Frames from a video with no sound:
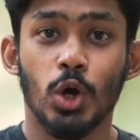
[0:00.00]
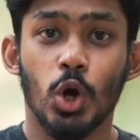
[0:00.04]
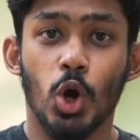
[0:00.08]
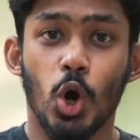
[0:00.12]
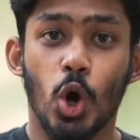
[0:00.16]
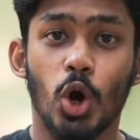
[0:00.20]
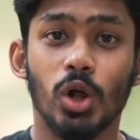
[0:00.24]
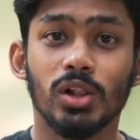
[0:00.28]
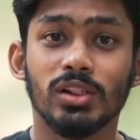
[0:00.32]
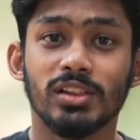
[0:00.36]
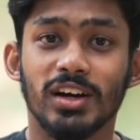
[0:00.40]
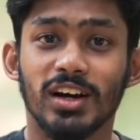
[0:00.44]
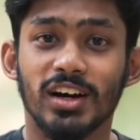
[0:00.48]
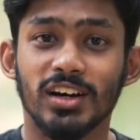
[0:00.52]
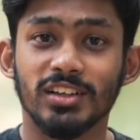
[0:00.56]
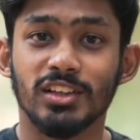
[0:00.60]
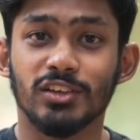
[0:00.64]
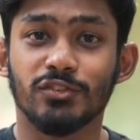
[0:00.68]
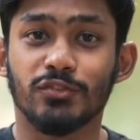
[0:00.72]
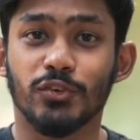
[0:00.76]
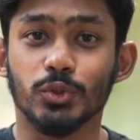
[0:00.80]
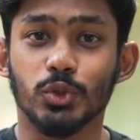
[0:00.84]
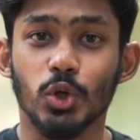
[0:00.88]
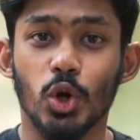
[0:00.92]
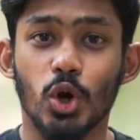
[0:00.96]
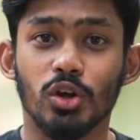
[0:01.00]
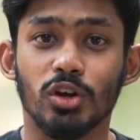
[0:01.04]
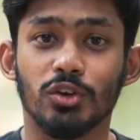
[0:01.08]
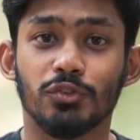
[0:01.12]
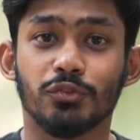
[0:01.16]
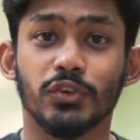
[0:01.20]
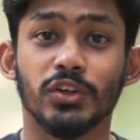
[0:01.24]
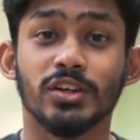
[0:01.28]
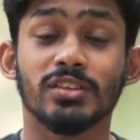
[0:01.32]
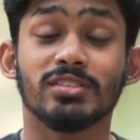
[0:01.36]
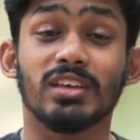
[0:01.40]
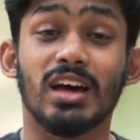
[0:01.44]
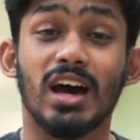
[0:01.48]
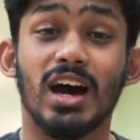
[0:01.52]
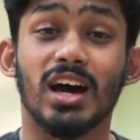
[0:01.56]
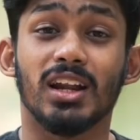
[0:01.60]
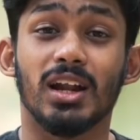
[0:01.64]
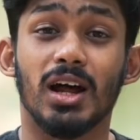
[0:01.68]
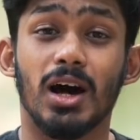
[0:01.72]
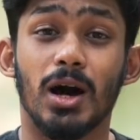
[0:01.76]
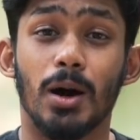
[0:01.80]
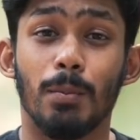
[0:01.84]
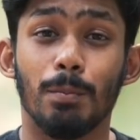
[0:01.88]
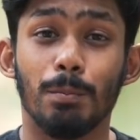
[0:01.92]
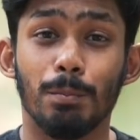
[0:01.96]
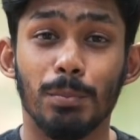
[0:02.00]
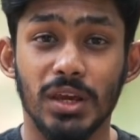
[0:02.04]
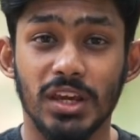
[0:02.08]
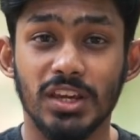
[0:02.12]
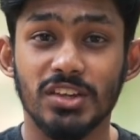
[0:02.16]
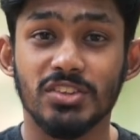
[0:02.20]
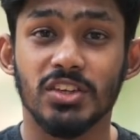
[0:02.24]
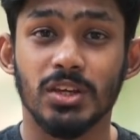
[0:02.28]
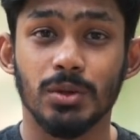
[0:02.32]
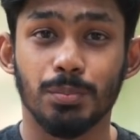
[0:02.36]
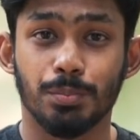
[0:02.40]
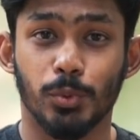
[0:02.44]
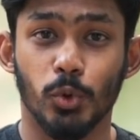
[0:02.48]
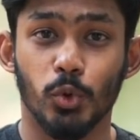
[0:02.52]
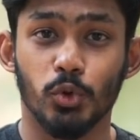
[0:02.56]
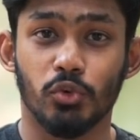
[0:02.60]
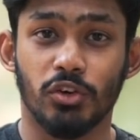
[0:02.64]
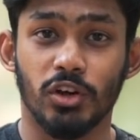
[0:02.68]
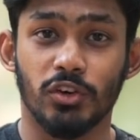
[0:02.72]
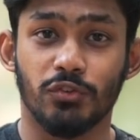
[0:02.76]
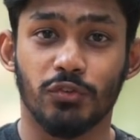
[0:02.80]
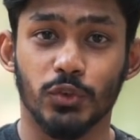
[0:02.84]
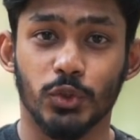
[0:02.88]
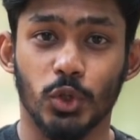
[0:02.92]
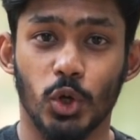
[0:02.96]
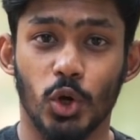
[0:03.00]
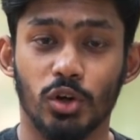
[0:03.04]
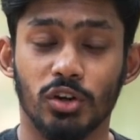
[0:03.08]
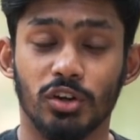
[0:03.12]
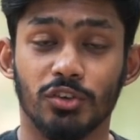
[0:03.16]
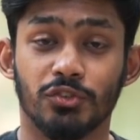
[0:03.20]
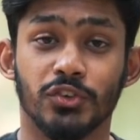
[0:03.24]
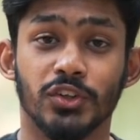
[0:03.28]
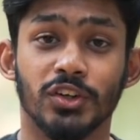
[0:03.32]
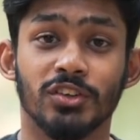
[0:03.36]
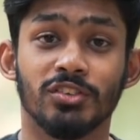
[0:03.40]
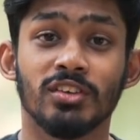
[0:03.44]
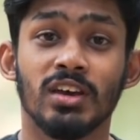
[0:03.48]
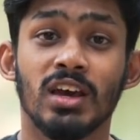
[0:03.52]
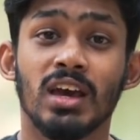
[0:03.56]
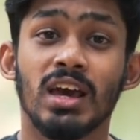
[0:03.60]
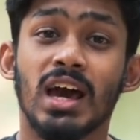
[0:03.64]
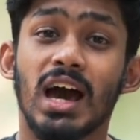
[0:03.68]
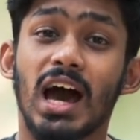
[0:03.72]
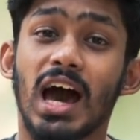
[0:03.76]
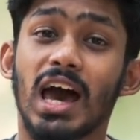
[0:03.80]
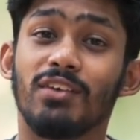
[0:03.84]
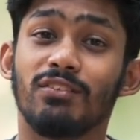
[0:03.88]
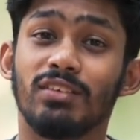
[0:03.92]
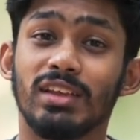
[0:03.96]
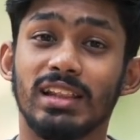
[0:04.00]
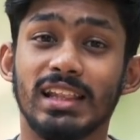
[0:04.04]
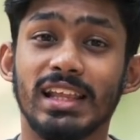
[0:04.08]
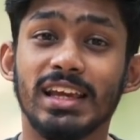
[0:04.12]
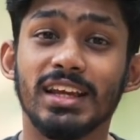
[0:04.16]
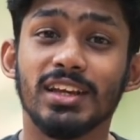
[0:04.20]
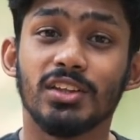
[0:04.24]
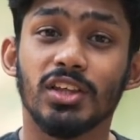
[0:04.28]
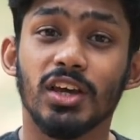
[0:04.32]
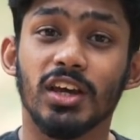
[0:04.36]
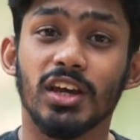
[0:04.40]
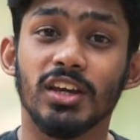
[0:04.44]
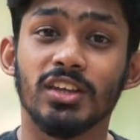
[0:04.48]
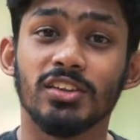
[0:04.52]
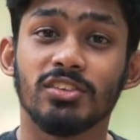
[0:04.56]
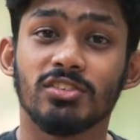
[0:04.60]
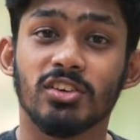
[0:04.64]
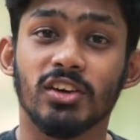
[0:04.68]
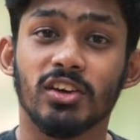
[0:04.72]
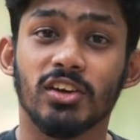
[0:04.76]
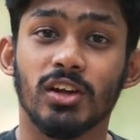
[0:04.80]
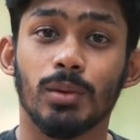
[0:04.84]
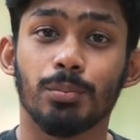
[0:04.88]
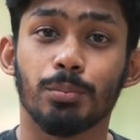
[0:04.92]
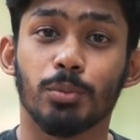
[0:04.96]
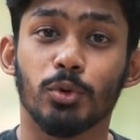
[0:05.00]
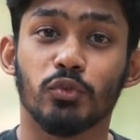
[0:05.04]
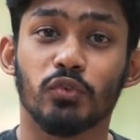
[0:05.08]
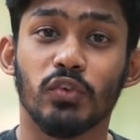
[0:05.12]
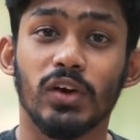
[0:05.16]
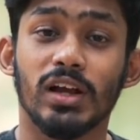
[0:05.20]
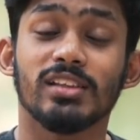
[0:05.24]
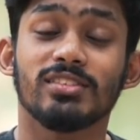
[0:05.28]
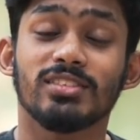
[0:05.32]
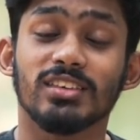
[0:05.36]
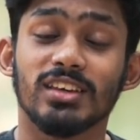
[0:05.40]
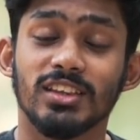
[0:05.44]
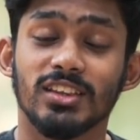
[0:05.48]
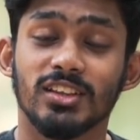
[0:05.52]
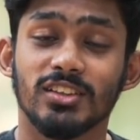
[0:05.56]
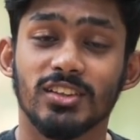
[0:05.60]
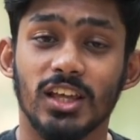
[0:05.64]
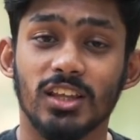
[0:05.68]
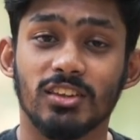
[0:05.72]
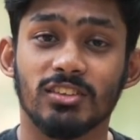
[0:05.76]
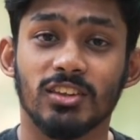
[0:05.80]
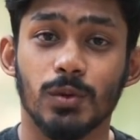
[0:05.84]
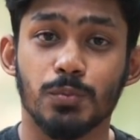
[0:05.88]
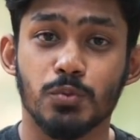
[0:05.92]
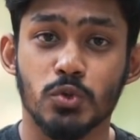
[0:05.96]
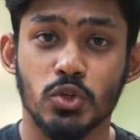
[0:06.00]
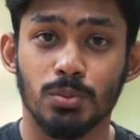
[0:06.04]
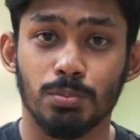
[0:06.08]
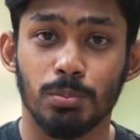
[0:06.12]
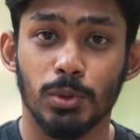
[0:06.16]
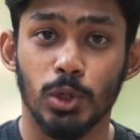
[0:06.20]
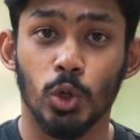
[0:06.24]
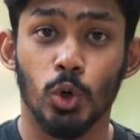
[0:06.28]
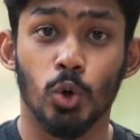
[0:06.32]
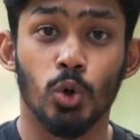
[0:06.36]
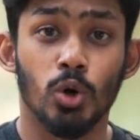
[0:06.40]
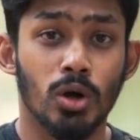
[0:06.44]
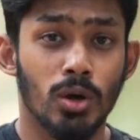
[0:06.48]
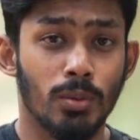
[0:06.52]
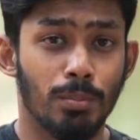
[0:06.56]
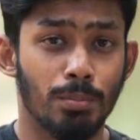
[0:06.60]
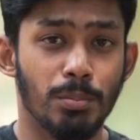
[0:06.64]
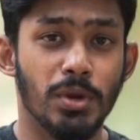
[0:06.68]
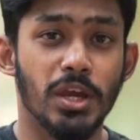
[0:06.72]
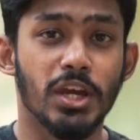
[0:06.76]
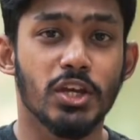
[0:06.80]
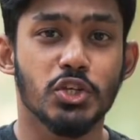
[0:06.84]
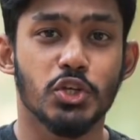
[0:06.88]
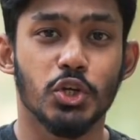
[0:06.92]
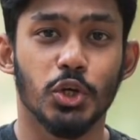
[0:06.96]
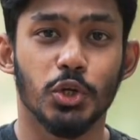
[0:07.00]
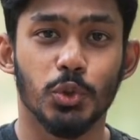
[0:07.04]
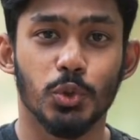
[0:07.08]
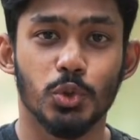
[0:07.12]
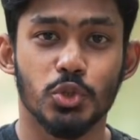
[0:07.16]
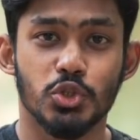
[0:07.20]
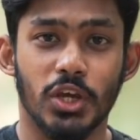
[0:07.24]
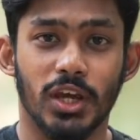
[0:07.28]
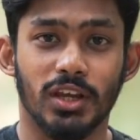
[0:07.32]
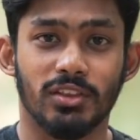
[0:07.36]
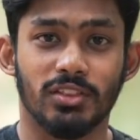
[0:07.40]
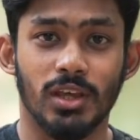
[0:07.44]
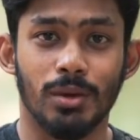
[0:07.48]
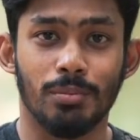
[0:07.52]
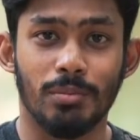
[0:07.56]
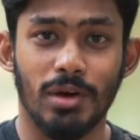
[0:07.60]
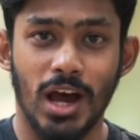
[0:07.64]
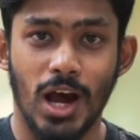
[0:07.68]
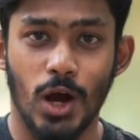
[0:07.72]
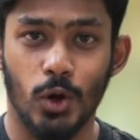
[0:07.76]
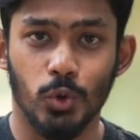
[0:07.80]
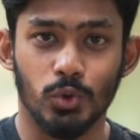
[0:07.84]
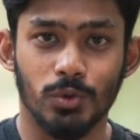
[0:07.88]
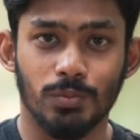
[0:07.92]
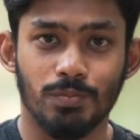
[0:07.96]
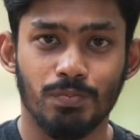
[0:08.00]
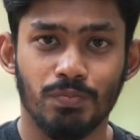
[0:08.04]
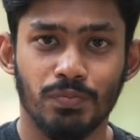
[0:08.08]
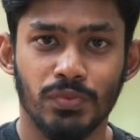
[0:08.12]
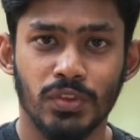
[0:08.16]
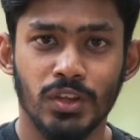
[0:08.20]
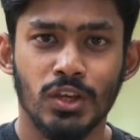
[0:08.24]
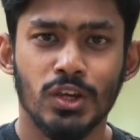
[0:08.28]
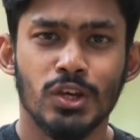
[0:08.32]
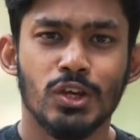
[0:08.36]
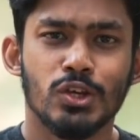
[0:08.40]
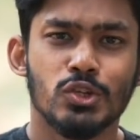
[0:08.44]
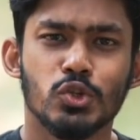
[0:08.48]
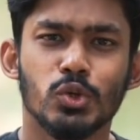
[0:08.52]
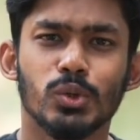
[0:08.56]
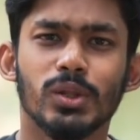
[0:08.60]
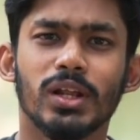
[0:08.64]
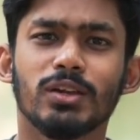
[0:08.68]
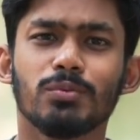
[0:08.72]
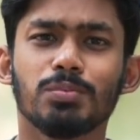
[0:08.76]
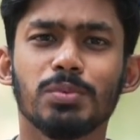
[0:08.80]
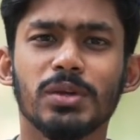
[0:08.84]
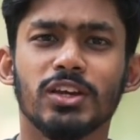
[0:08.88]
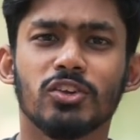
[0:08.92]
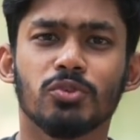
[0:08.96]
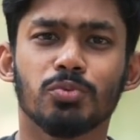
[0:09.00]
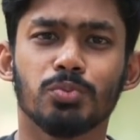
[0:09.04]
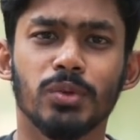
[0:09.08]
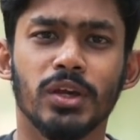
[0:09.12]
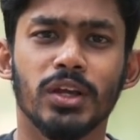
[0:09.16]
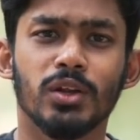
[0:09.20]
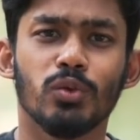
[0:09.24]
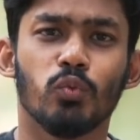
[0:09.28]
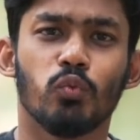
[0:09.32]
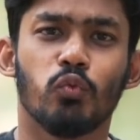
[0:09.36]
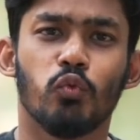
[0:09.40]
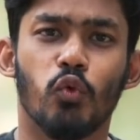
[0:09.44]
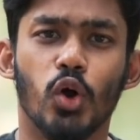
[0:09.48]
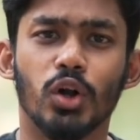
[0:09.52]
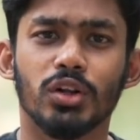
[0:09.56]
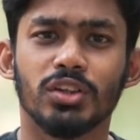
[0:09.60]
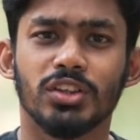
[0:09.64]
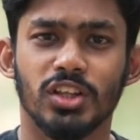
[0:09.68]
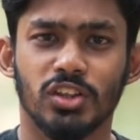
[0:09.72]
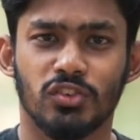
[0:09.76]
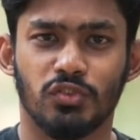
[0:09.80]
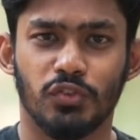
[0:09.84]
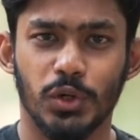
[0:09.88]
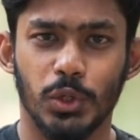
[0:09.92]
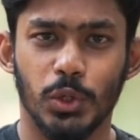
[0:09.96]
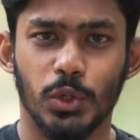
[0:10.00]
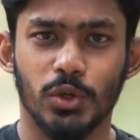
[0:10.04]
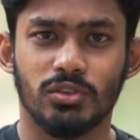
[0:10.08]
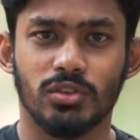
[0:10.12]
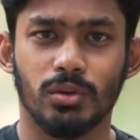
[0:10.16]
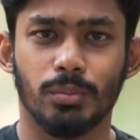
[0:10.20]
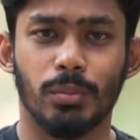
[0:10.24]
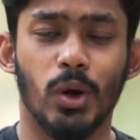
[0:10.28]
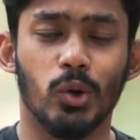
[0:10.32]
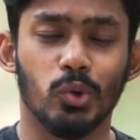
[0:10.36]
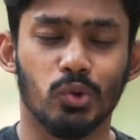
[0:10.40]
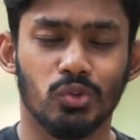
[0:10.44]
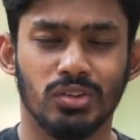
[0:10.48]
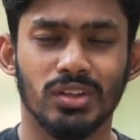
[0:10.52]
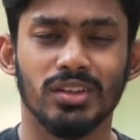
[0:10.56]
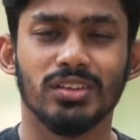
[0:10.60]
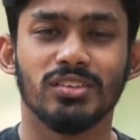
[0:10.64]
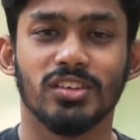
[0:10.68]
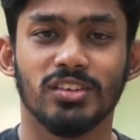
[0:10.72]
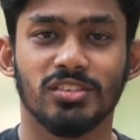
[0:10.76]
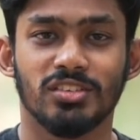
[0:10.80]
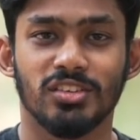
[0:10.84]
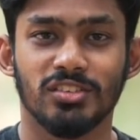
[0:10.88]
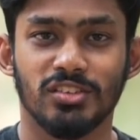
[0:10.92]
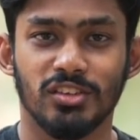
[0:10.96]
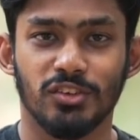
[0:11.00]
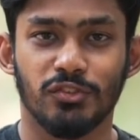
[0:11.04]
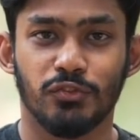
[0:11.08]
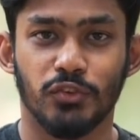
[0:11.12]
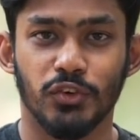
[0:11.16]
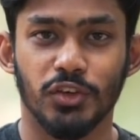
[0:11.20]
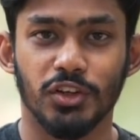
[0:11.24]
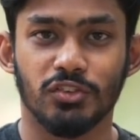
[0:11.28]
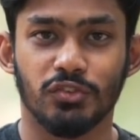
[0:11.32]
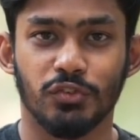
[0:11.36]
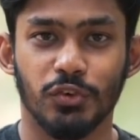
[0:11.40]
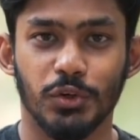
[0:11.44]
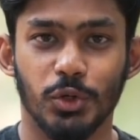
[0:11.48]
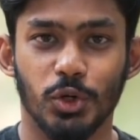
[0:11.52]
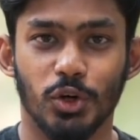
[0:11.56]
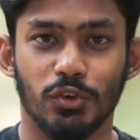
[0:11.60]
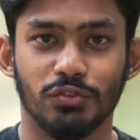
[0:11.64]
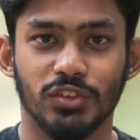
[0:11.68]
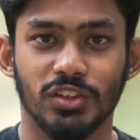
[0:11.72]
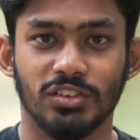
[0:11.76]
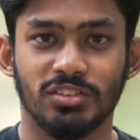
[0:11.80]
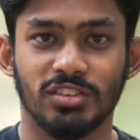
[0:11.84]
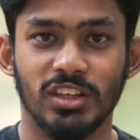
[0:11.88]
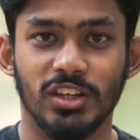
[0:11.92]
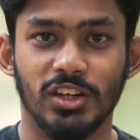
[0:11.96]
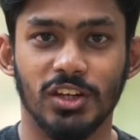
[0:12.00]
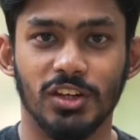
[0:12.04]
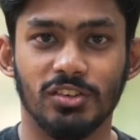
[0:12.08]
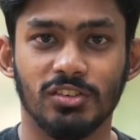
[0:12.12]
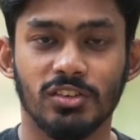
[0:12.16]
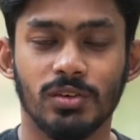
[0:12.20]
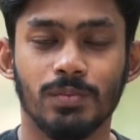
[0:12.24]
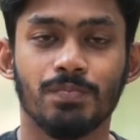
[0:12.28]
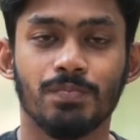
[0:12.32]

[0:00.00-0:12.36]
All the other photographers are amazing portrait photographers. I will link their Instagram profiles in the description below. Make sure you check them out. So let me explain what this video is about since this is the first video of the series.